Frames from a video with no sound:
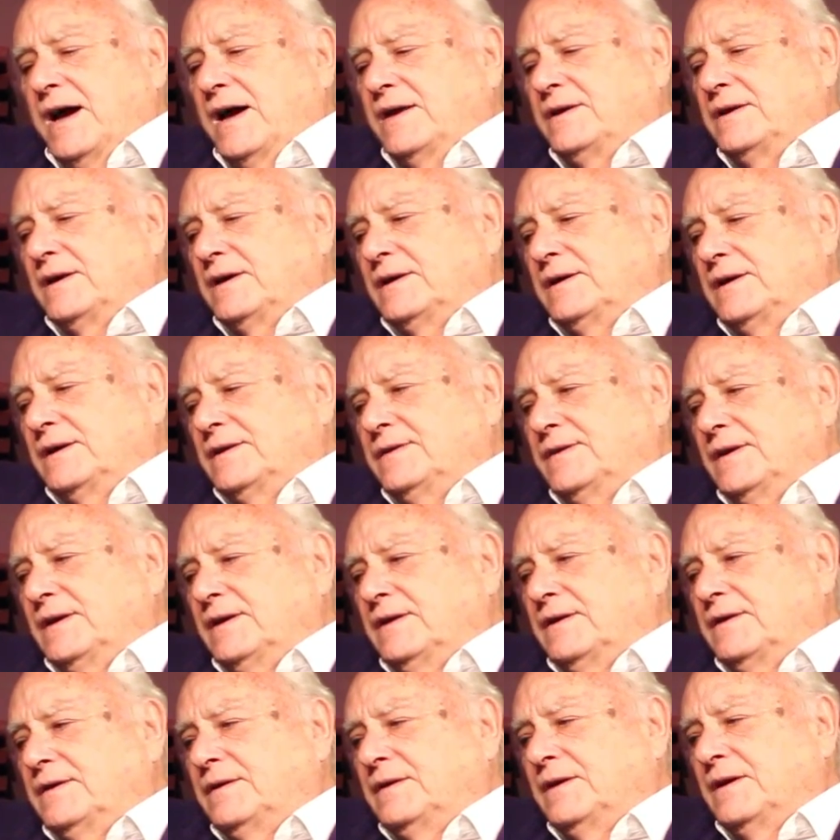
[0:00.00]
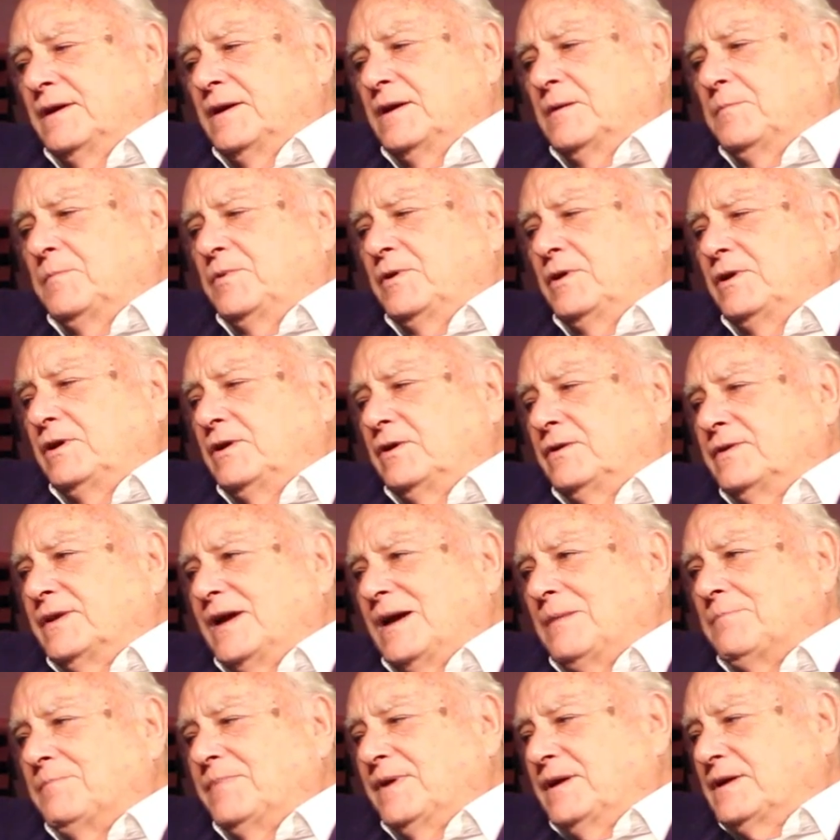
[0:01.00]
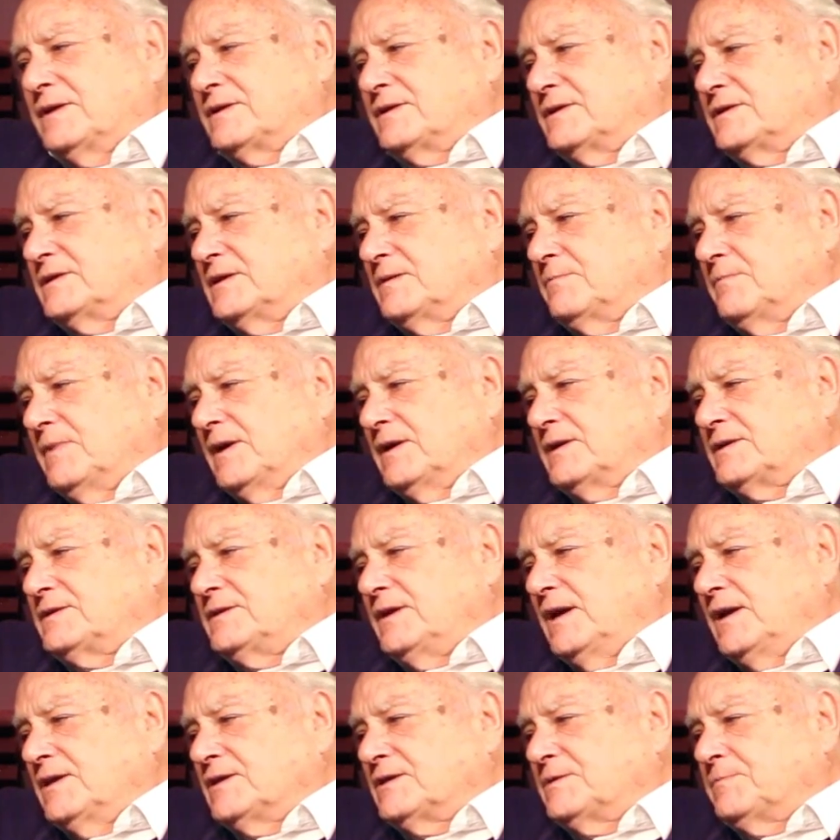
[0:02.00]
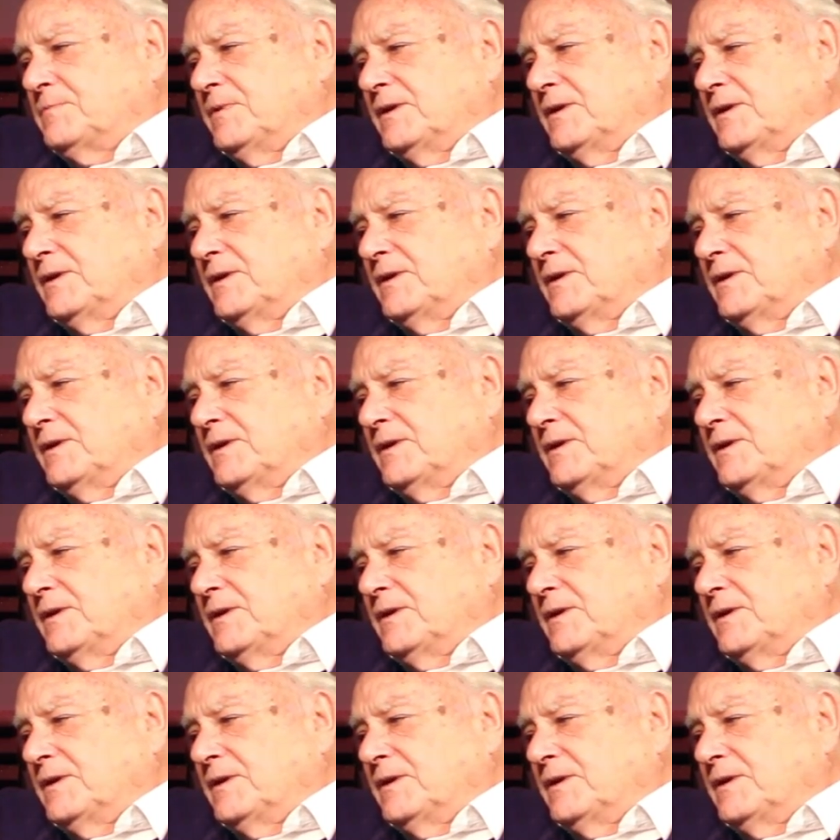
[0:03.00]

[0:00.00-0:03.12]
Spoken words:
And I think purely on that basis it makes sense.